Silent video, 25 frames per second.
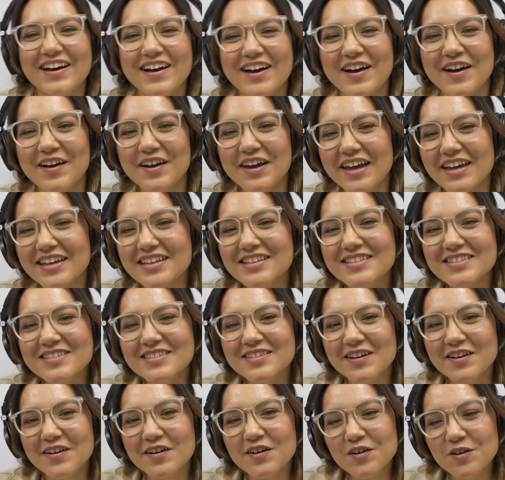Okay,
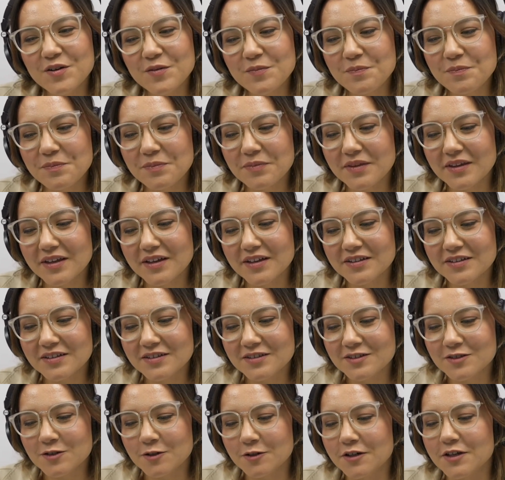so
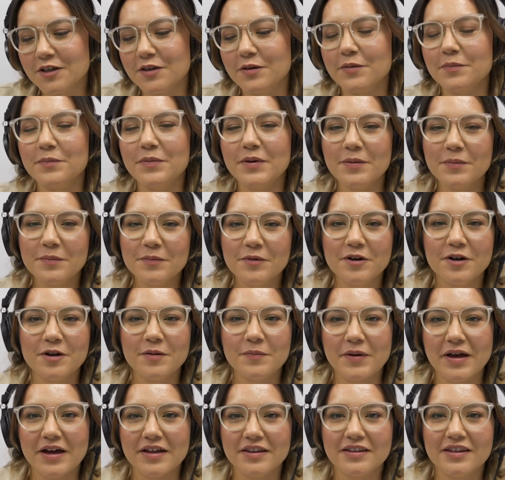talking a bit more
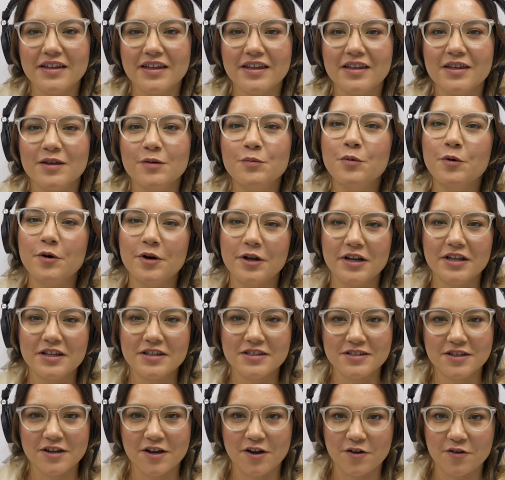about the
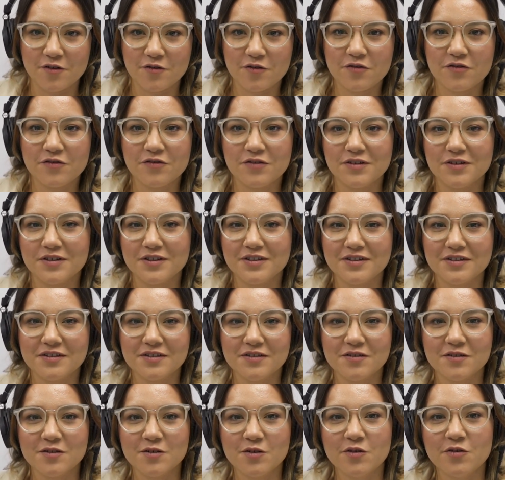importance of
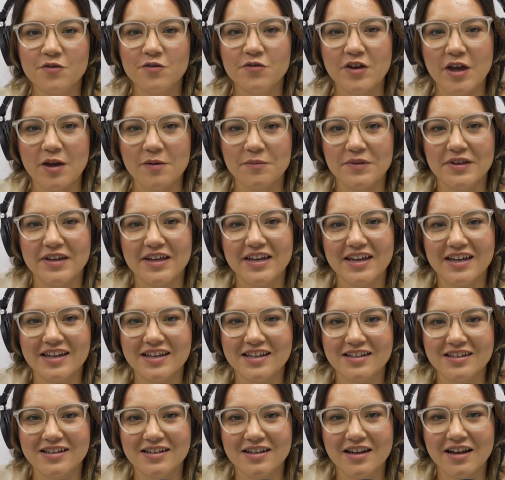family
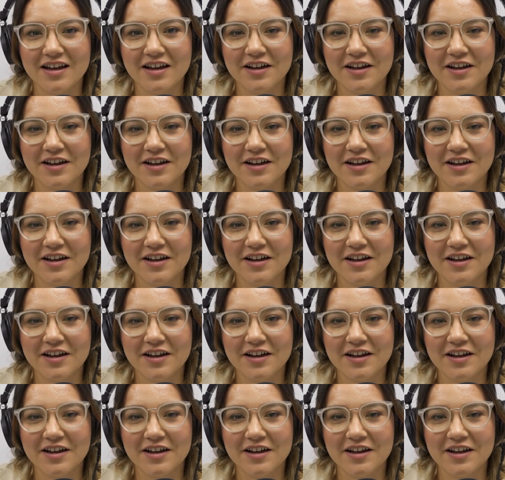in